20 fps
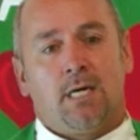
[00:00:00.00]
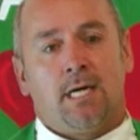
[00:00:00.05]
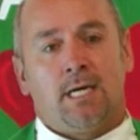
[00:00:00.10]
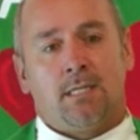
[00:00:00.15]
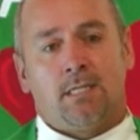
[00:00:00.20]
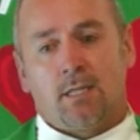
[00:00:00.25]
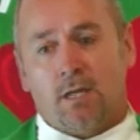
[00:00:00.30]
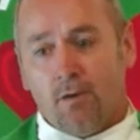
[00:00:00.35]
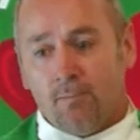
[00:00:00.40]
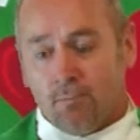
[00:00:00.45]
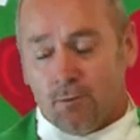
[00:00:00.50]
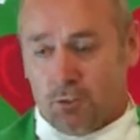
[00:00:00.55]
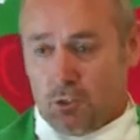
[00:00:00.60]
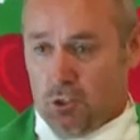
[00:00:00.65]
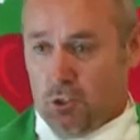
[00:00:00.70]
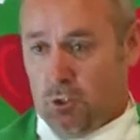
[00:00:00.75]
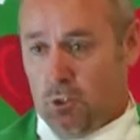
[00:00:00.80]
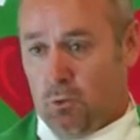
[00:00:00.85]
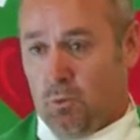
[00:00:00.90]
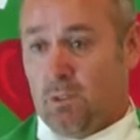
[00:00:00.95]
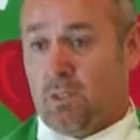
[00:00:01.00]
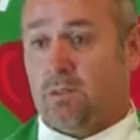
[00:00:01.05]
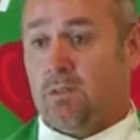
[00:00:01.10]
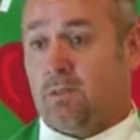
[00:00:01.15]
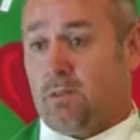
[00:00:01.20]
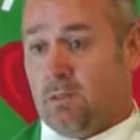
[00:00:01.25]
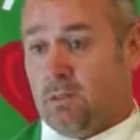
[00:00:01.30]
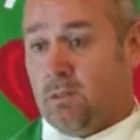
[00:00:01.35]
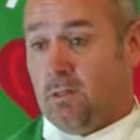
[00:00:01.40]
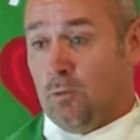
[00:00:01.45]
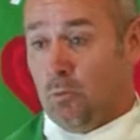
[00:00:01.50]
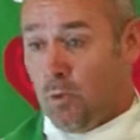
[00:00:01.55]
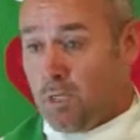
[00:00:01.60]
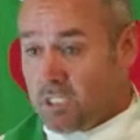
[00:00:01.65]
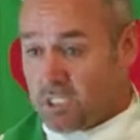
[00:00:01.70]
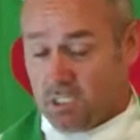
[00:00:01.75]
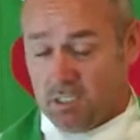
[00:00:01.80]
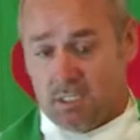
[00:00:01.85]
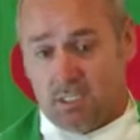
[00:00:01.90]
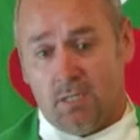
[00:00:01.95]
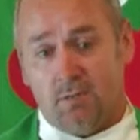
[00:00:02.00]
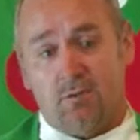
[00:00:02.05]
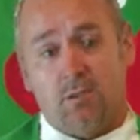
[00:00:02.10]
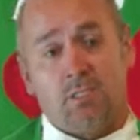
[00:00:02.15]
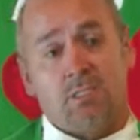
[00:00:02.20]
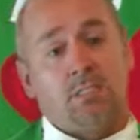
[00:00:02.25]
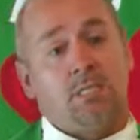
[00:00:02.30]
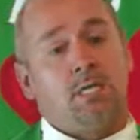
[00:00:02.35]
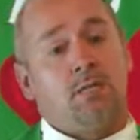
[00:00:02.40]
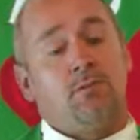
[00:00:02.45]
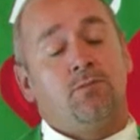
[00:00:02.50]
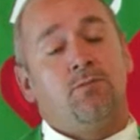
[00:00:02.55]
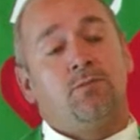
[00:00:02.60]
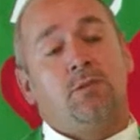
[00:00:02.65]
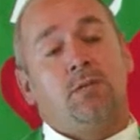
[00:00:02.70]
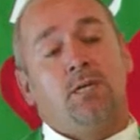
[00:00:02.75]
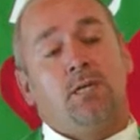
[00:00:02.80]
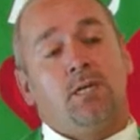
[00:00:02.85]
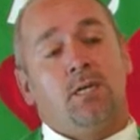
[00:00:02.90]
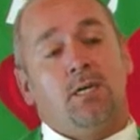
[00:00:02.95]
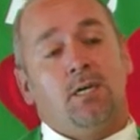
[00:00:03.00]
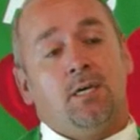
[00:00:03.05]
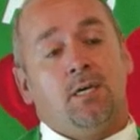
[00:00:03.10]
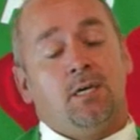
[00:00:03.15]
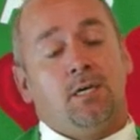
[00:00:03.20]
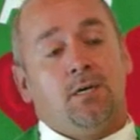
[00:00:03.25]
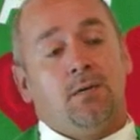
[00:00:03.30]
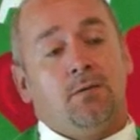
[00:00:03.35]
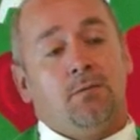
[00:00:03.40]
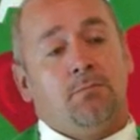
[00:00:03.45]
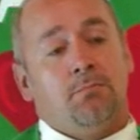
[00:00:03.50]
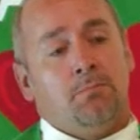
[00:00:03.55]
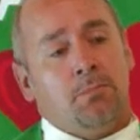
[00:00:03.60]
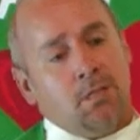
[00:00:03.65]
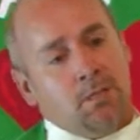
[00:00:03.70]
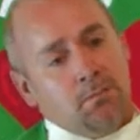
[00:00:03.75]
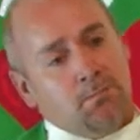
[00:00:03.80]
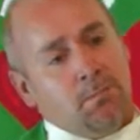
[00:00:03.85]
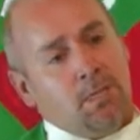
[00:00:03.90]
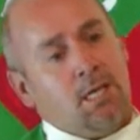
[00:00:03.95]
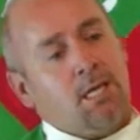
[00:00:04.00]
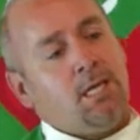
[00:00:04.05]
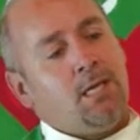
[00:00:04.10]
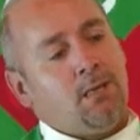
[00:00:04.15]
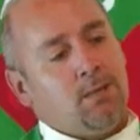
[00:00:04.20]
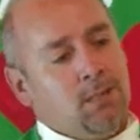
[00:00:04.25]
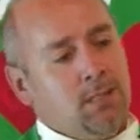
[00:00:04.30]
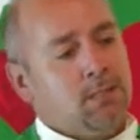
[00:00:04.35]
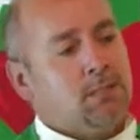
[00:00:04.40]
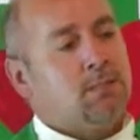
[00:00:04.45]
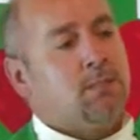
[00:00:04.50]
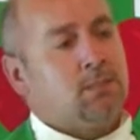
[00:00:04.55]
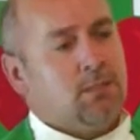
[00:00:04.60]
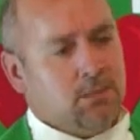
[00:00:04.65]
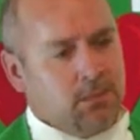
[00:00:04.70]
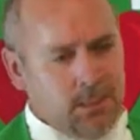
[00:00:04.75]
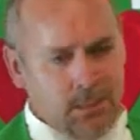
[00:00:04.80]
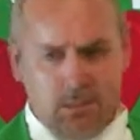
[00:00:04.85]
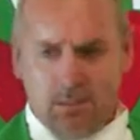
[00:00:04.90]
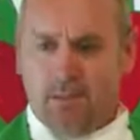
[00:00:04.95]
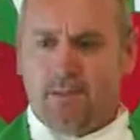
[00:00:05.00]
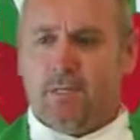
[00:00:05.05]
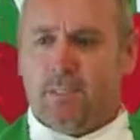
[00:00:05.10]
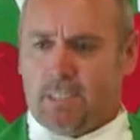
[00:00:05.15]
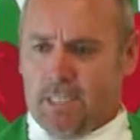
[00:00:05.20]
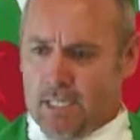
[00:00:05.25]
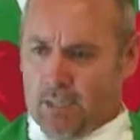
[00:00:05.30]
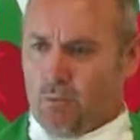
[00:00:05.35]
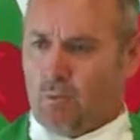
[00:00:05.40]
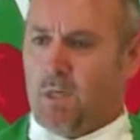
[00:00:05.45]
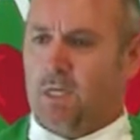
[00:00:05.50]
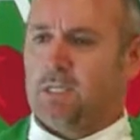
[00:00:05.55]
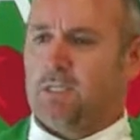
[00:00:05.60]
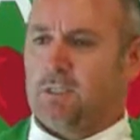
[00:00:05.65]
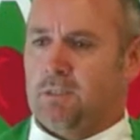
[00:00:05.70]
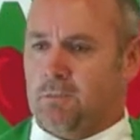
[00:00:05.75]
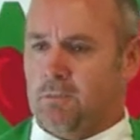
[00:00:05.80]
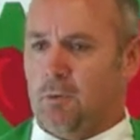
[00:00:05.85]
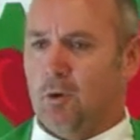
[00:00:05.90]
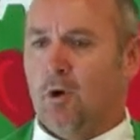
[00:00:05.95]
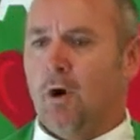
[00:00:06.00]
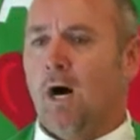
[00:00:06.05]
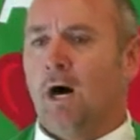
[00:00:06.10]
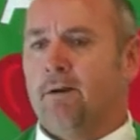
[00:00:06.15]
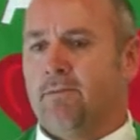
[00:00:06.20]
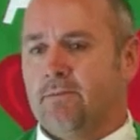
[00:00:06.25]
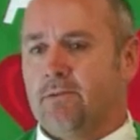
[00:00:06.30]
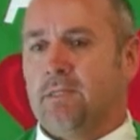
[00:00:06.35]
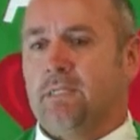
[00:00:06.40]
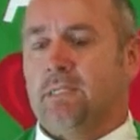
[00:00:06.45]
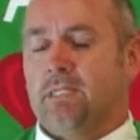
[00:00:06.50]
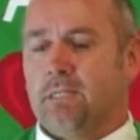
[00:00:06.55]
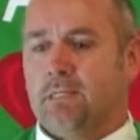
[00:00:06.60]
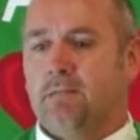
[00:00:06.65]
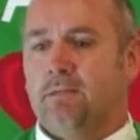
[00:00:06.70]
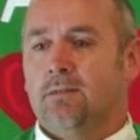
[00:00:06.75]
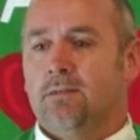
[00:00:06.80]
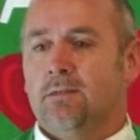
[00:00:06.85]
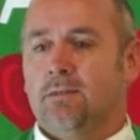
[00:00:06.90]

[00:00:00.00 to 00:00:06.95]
God comforts you with the richness of his love, but may he lead us to think about that question more often.